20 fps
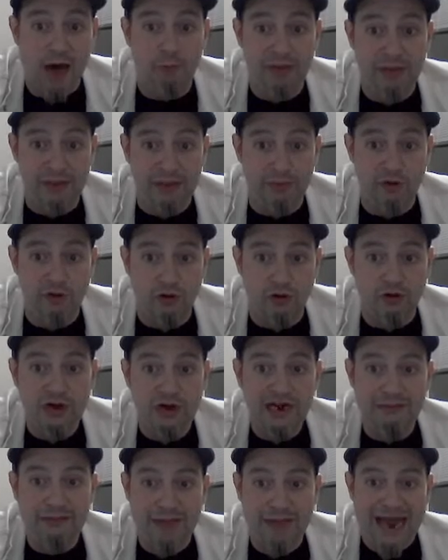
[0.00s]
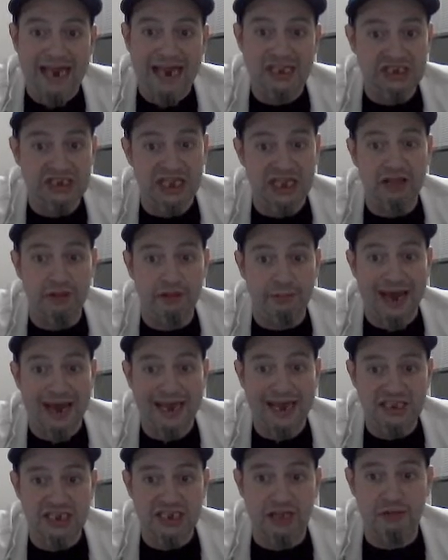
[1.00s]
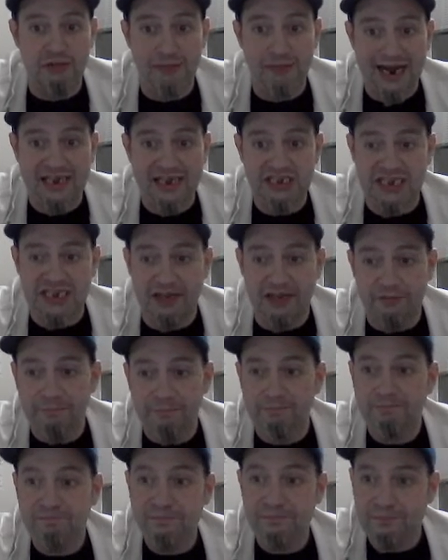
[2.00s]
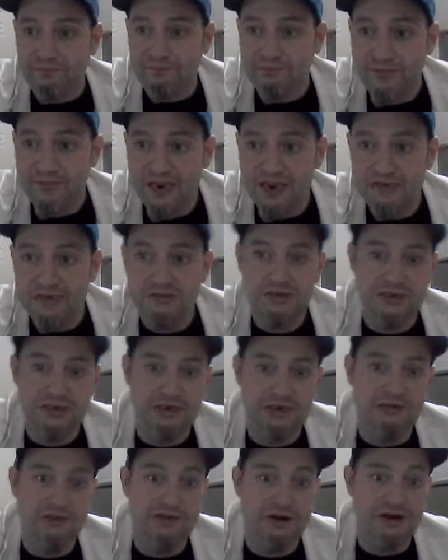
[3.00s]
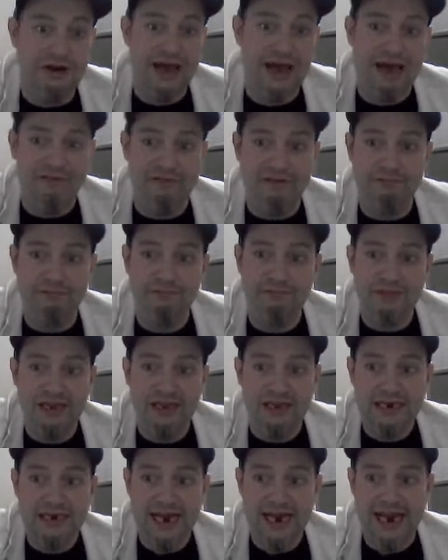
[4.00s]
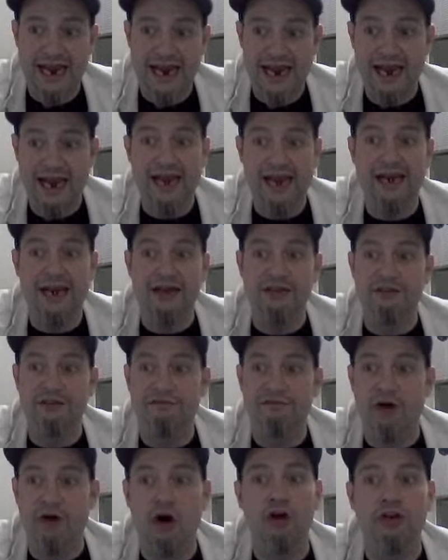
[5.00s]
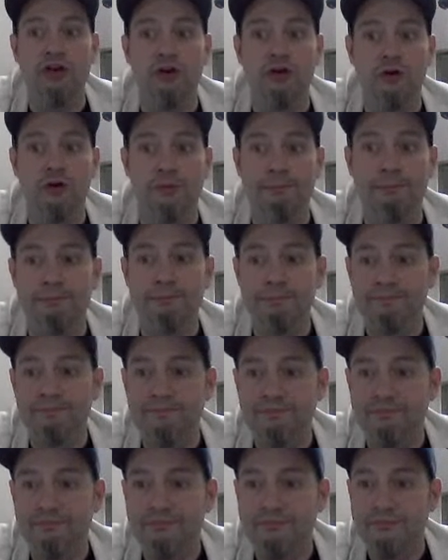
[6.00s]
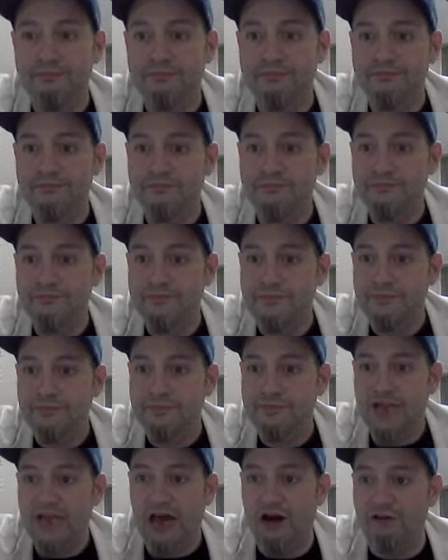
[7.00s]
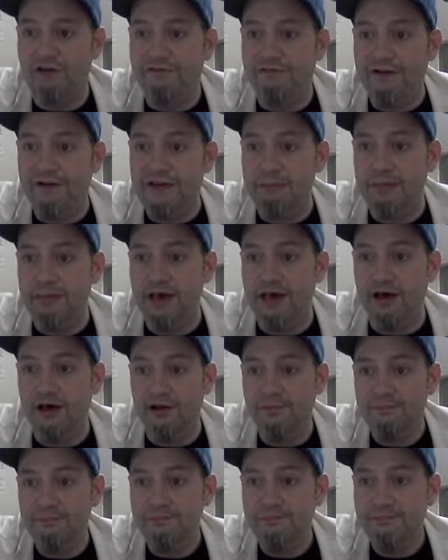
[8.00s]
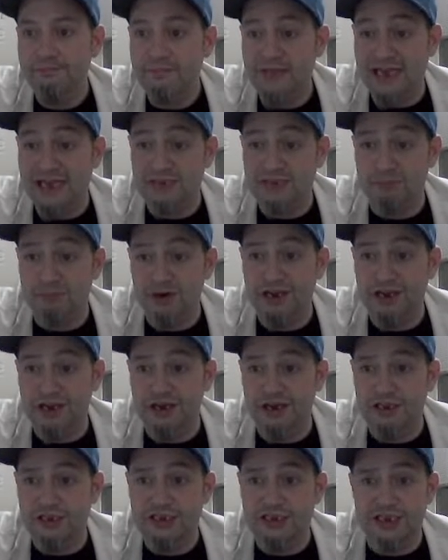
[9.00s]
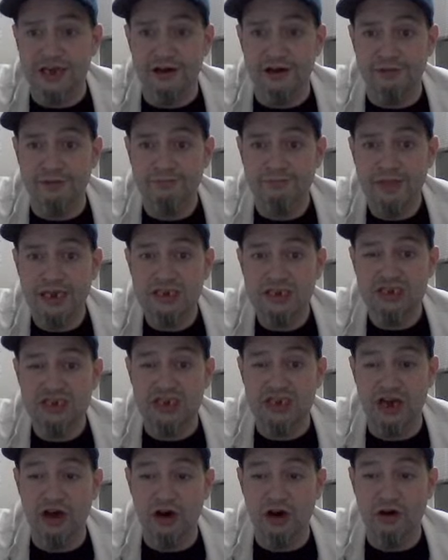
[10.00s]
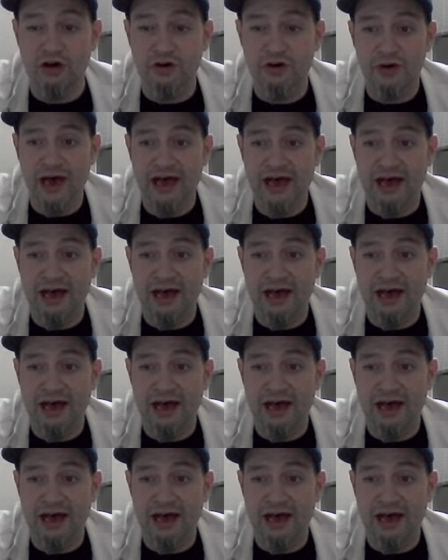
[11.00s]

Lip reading: people buy and sell and buy and sell and buy and sell. So there you have it. And the volume, 150 mil, that's pretty good still. So,